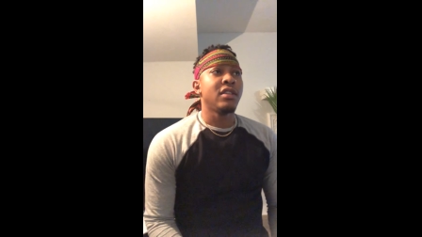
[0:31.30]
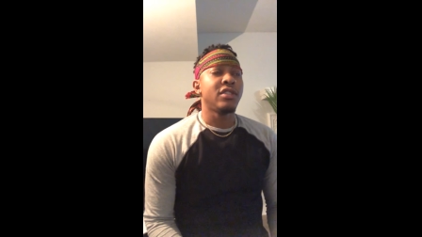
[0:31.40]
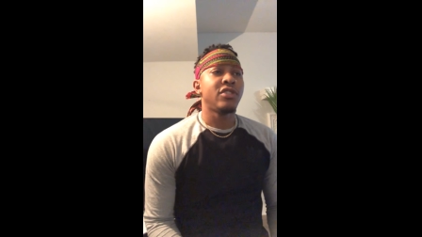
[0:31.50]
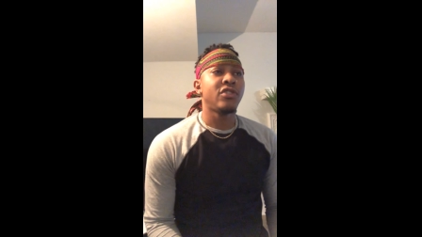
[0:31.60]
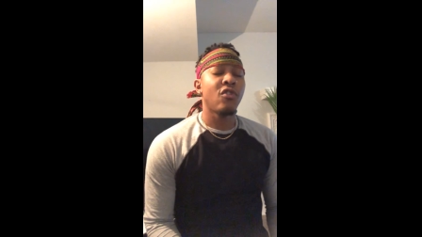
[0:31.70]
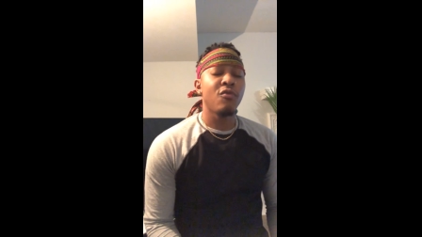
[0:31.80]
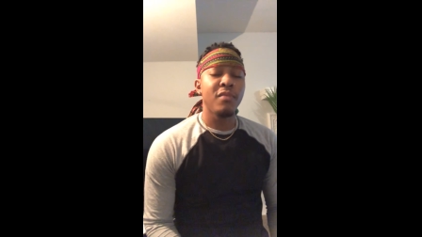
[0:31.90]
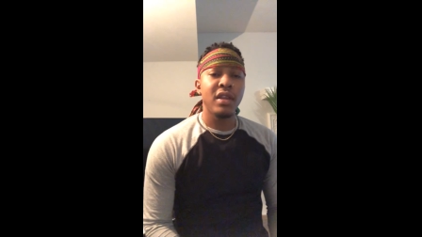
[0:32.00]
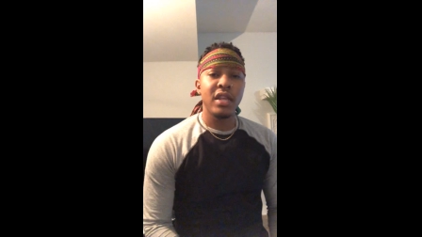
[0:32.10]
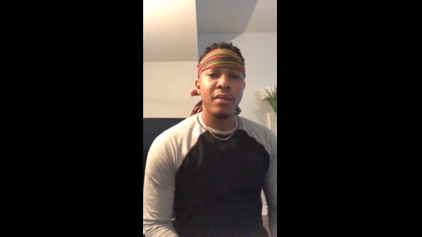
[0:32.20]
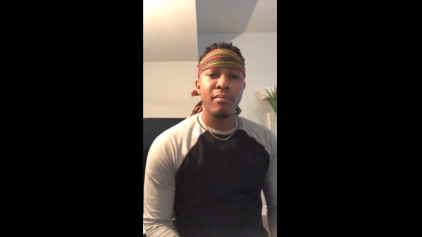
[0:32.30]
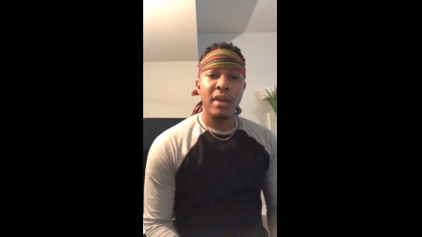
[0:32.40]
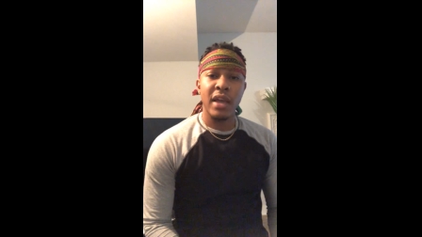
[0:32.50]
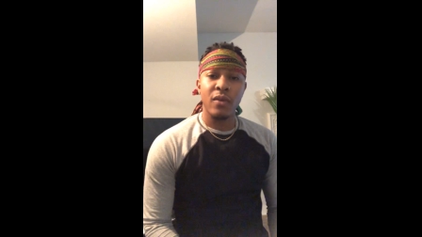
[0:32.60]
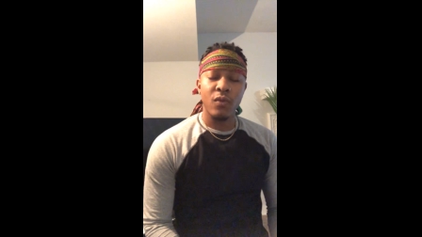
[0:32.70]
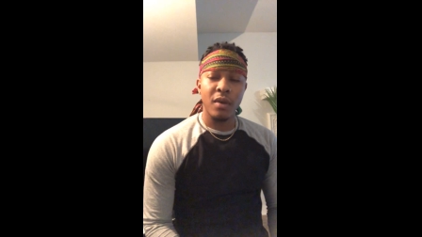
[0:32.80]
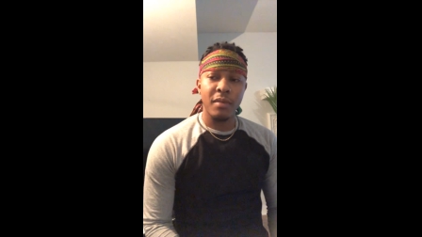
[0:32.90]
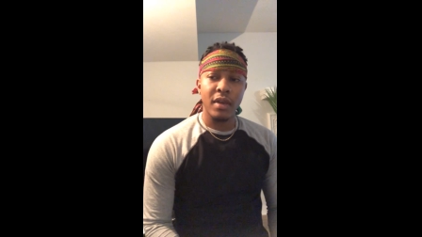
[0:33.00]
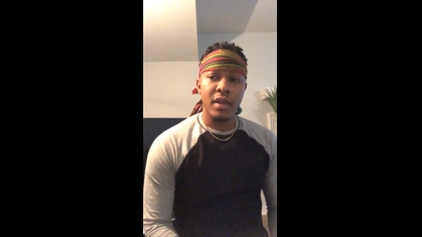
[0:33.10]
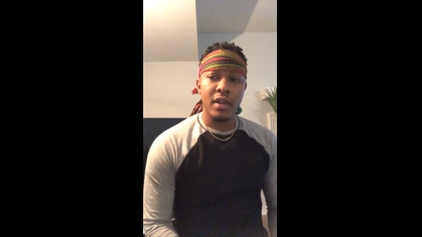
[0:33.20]
so many black
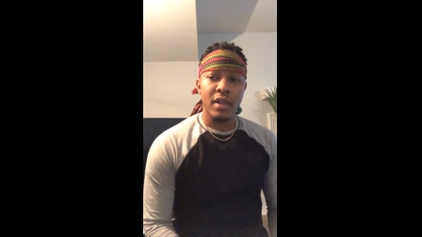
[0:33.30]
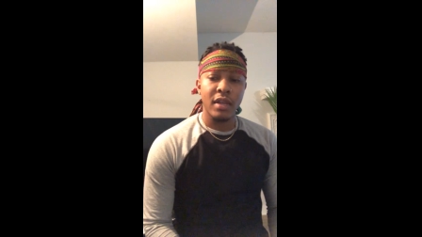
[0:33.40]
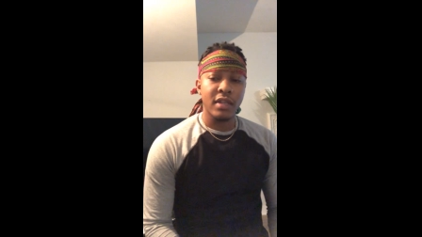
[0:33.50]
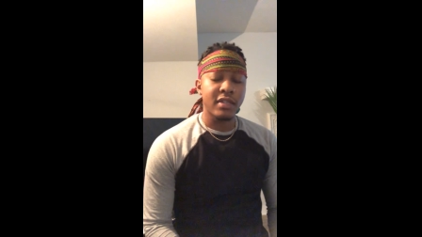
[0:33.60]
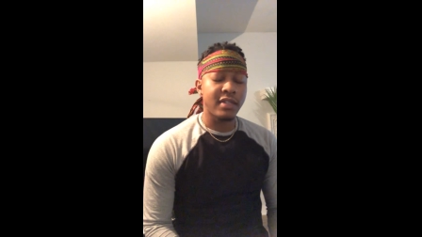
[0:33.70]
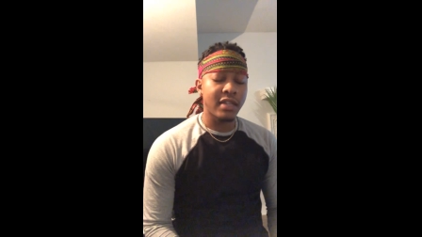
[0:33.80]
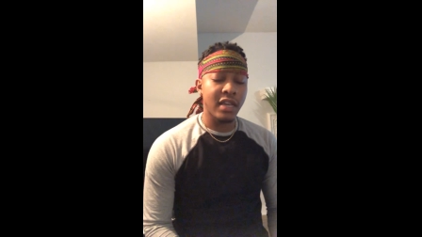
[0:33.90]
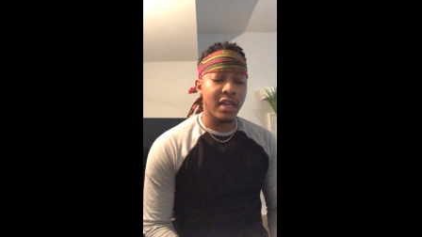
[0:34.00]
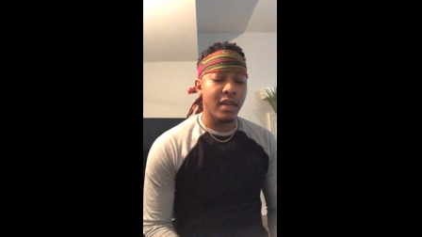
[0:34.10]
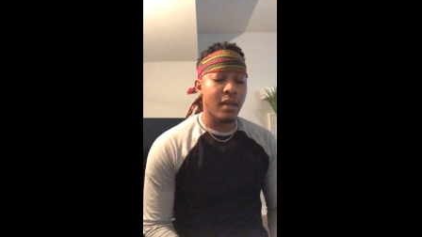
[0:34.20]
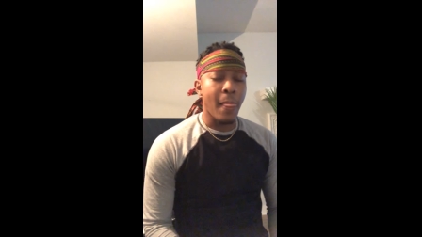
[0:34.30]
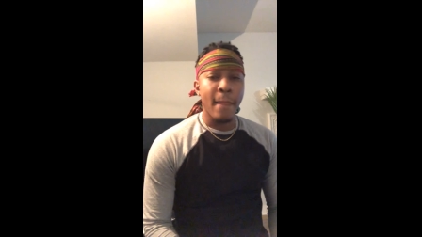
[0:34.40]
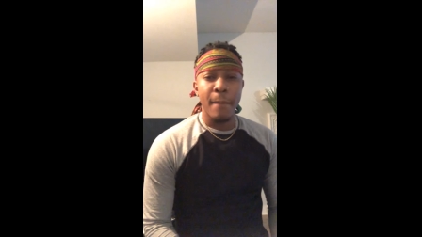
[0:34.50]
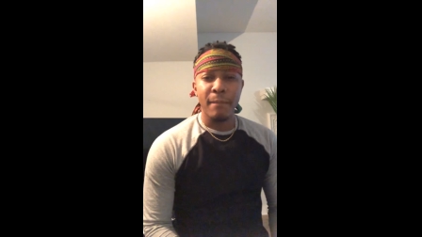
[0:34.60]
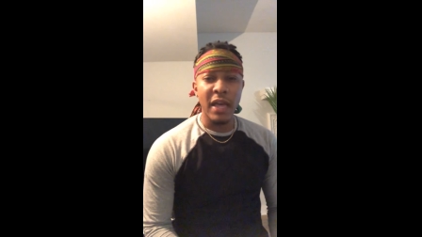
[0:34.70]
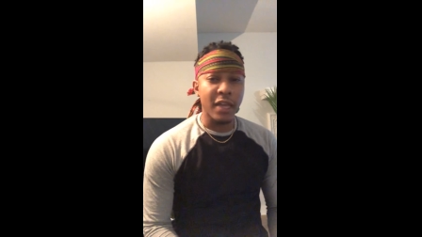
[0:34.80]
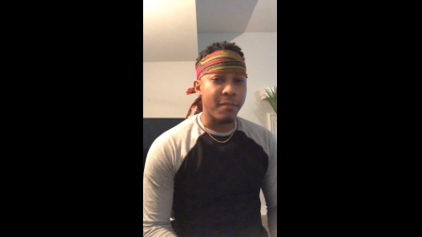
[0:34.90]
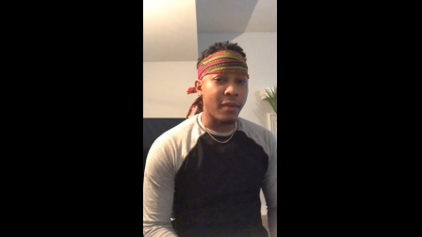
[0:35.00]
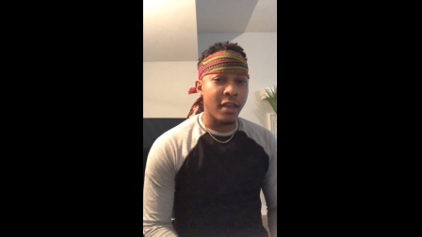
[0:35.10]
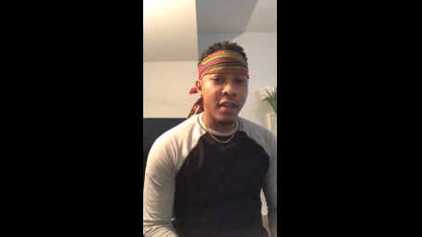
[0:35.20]
women saying black
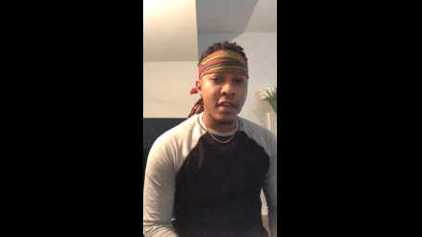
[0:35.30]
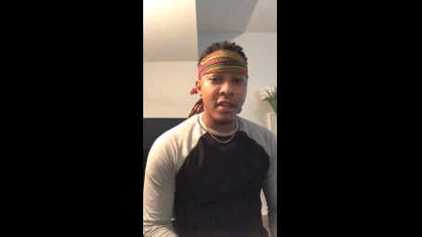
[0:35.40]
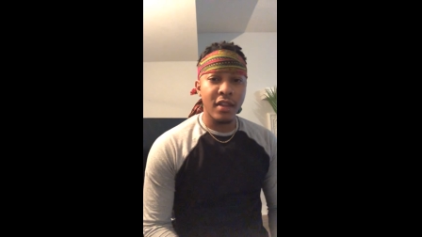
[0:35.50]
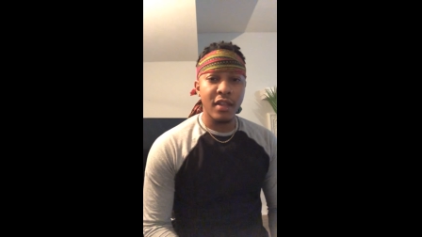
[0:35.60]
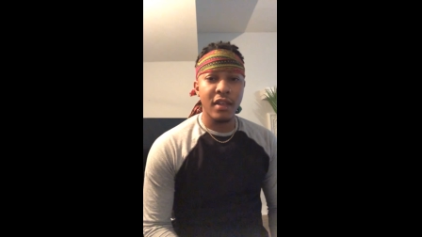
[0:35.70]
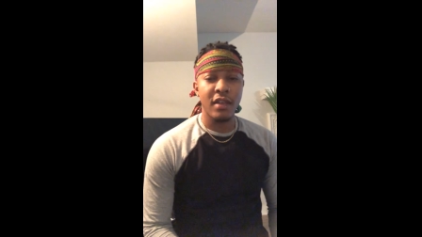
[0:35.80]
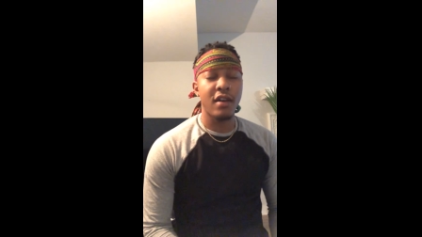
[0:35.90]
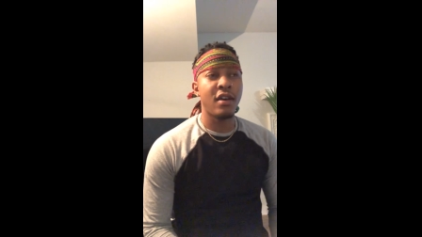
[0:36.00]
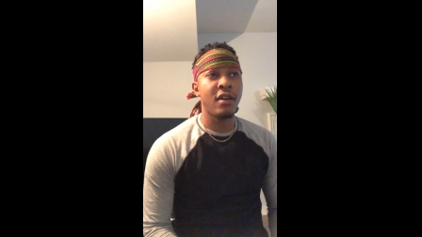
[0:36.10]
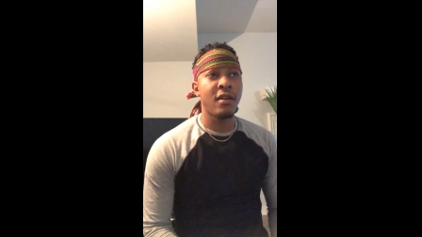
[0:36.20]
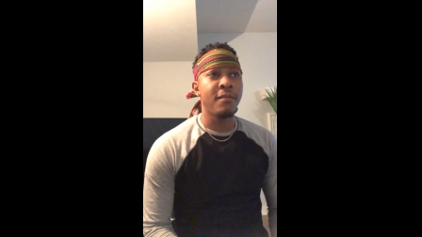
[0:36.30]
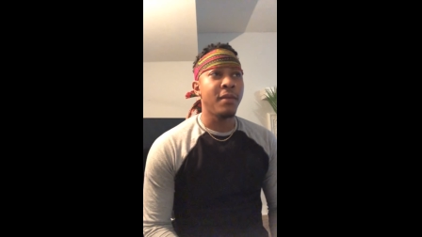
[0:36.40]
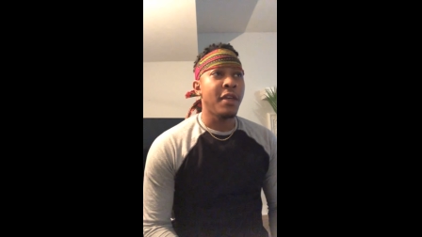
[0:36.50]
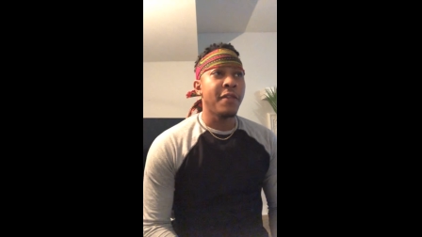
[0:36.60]
men um,